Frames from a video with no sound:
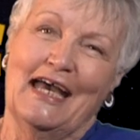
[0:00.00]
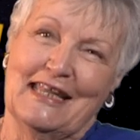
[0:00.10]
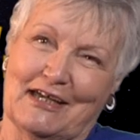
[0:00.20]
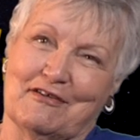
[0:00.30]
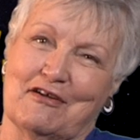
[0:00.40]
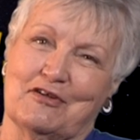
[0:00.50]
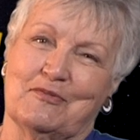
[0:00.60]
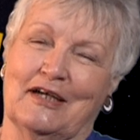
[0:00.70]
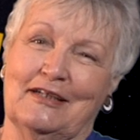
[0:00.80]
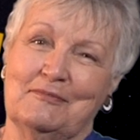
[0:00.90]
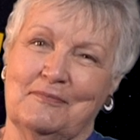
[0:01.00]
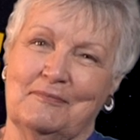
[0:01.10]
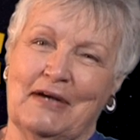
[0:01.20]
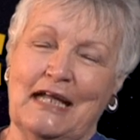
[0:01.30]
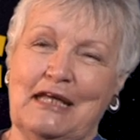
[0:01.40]
Hi there, everyone.
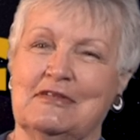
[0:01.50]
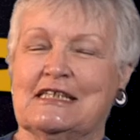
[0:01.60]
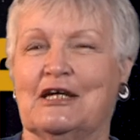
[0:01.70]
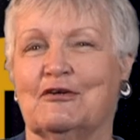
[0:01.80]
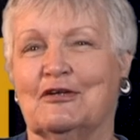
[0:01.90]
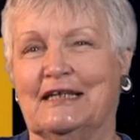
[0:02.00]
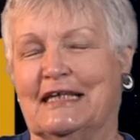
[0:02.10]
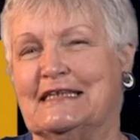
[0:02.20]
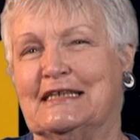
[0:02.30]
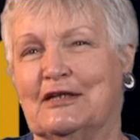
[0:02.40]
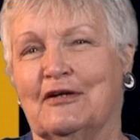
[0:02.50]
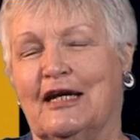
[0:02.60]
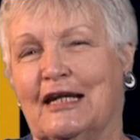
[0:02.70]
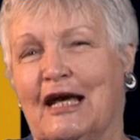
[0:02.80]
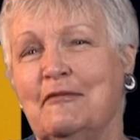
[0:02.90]
My name is Carol Lutsinger,
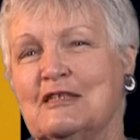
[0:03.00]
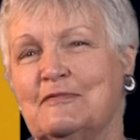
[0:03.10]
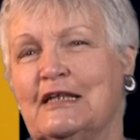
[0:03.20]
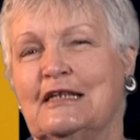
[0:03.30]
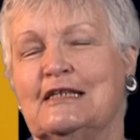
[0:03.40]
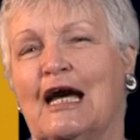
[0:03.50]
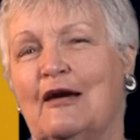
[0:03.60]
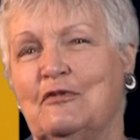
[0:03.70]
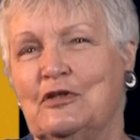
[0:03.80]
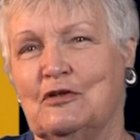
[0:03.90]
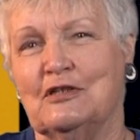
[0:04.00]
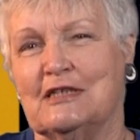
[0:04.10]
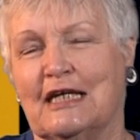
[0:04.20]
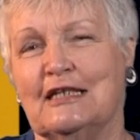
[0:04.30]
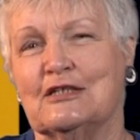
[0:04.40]
and I'm spending time with you
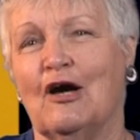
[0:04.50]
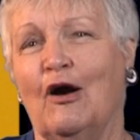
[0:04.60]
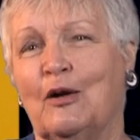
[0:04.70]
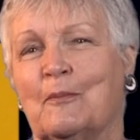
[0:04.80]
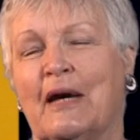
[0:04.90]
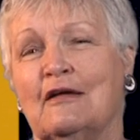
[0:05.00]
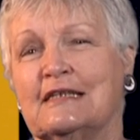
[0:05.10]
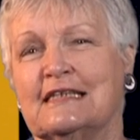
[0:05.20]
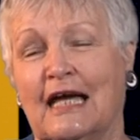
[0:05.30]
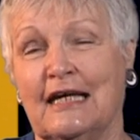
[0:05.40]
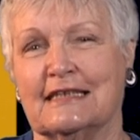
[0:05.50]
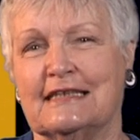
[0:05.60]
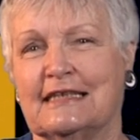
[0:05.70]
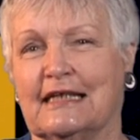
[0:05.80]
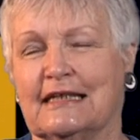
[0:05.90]
today to talk about science
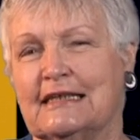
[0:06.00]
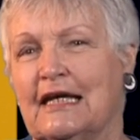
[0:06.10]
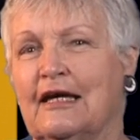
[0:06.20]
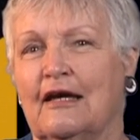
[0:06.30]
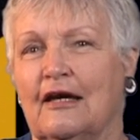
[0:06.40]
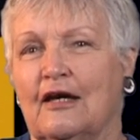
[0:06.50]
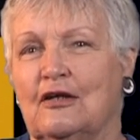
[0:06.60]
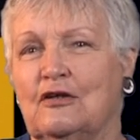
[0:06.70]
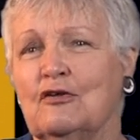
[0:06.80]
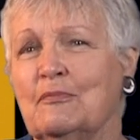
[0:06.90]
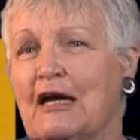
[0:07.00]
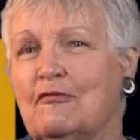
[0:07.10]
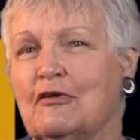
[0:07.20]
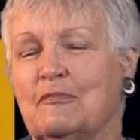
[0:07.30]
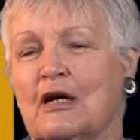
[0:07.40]
things. You may
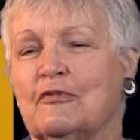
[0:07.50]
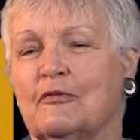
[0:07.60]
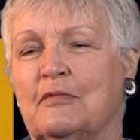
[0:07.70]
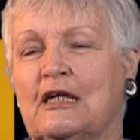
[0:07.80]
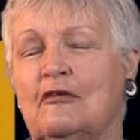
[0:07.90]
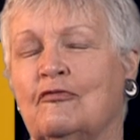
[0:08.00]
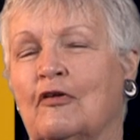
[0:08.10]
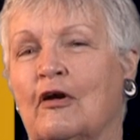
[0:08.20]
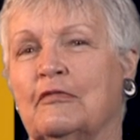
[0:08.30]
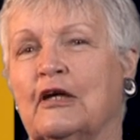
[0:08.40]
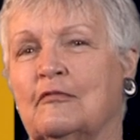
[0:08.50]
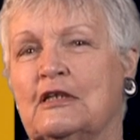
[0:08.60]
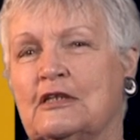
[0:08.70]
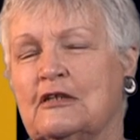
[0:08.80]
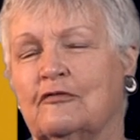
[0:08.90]
remember me from
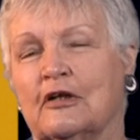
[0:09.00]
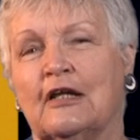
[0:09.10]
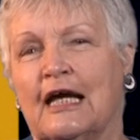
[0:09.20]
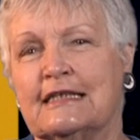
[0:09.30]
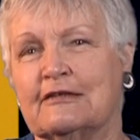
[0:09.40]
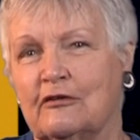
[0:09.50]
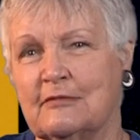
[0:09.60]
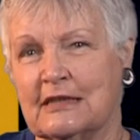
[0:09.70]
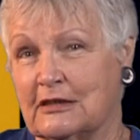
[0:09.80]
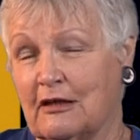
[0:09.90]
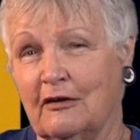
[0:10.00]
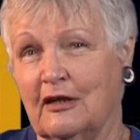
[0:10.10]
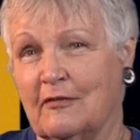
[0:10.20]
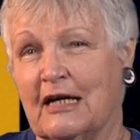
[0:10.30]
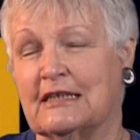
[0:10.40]
coming to different classrooms and
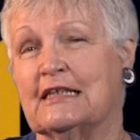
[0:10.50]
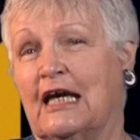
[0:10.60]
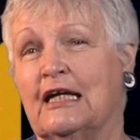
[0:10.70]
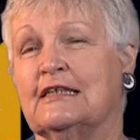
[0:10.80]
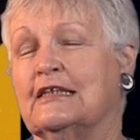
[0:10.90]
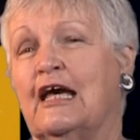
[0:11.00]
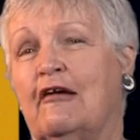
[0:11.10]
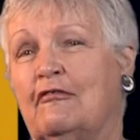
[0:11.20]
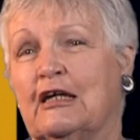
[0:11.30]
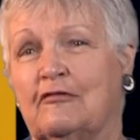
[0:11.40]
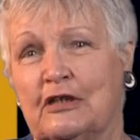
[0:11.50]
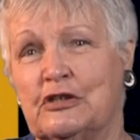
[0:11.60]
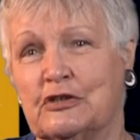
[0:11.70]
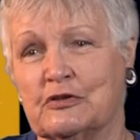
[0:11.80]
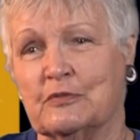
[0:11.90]
talking about science and having
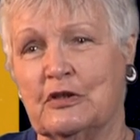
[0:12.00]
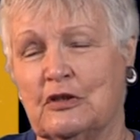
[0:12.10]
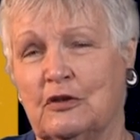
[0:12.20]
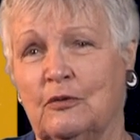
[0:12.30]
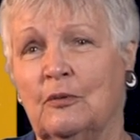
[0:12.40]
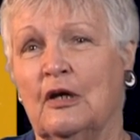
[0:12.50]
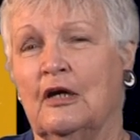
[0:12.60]
adventures with you.